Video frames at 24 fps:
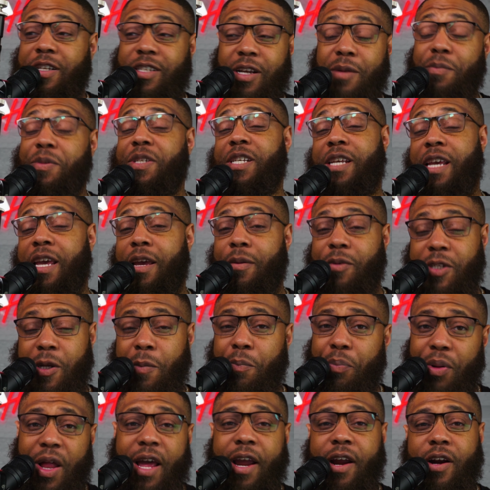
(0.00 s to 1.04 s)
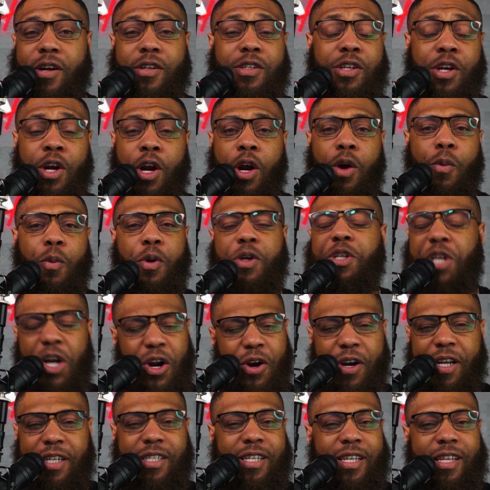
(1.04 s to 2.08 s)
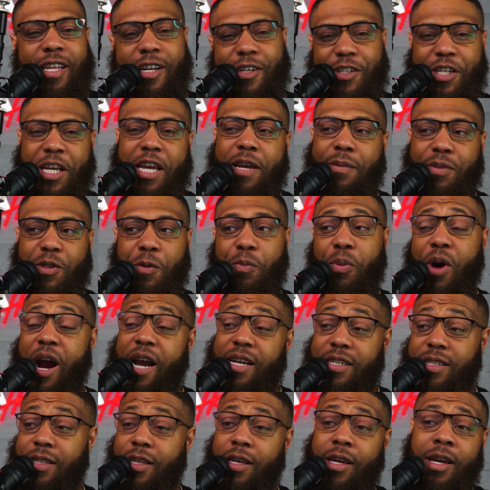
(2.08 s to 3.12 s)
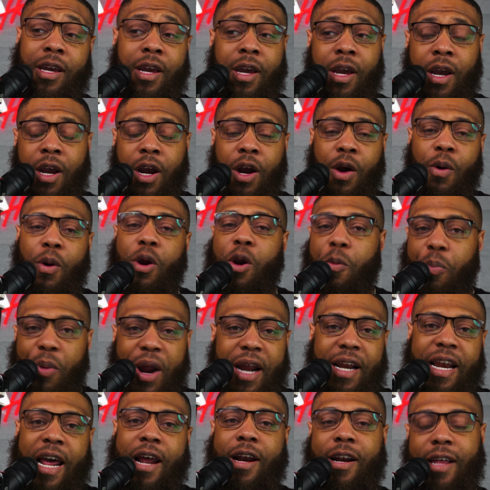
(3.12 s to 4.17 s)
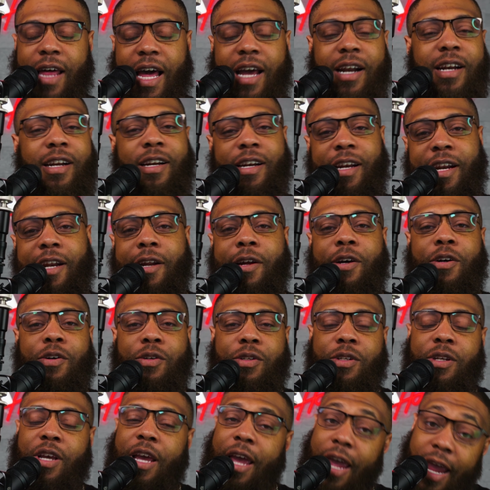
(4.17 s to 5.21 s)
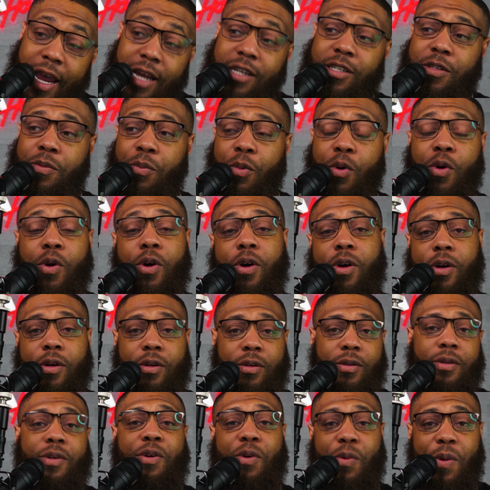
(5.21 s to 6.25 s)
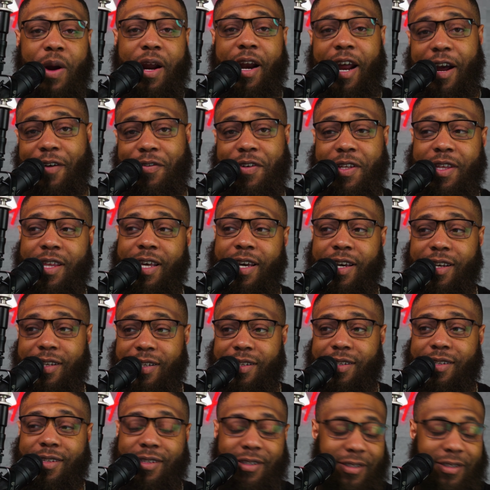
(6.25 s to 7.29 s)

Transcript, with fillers: Some team, some players returning to their team, surprisingly. We're going to break down a lot of the deals and some more right after this.